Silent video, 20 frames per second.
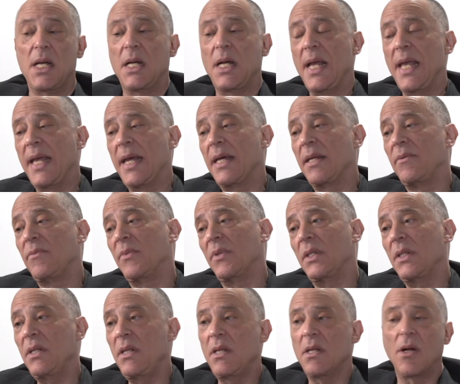And,
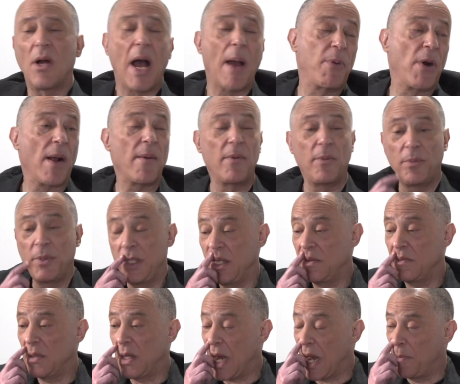I
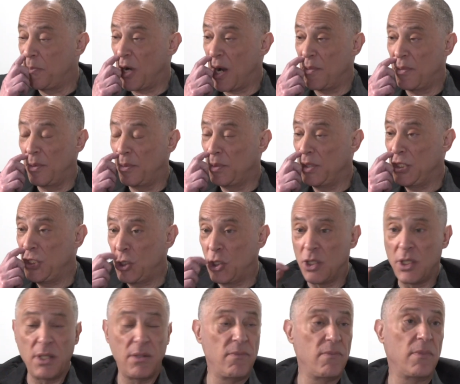probably
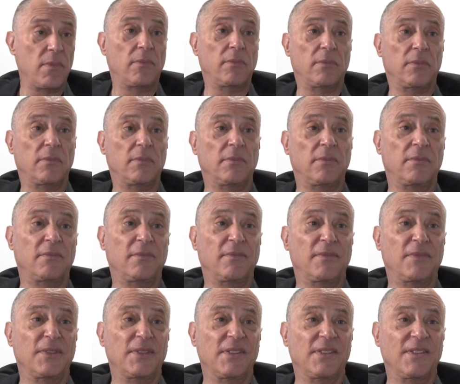should
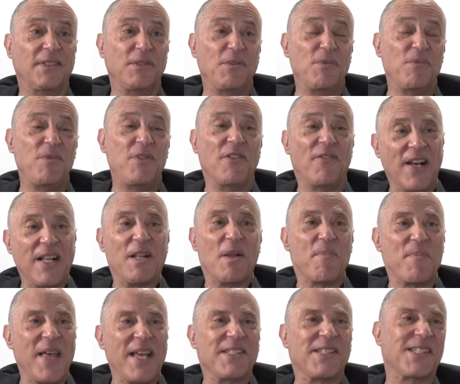
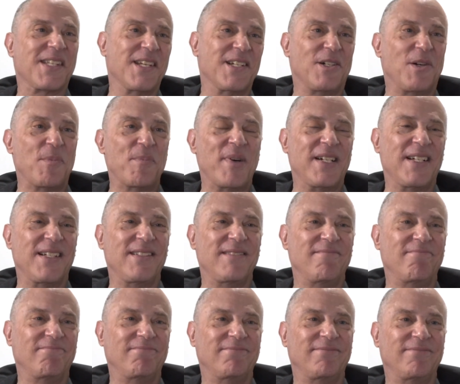develop that skill,
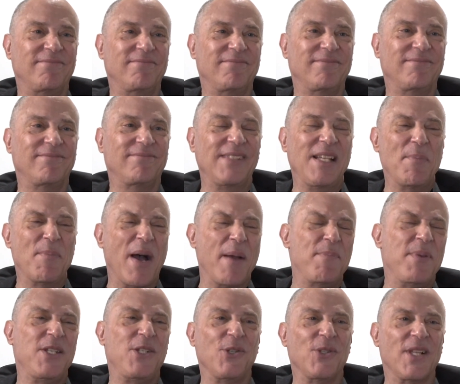but it might
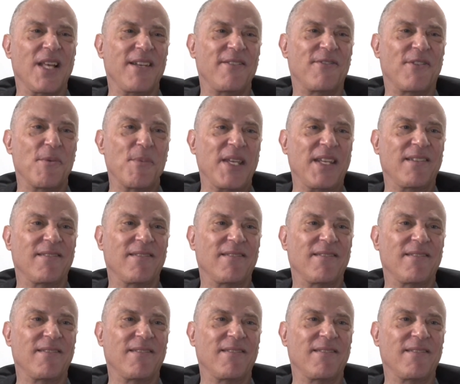be too late for me.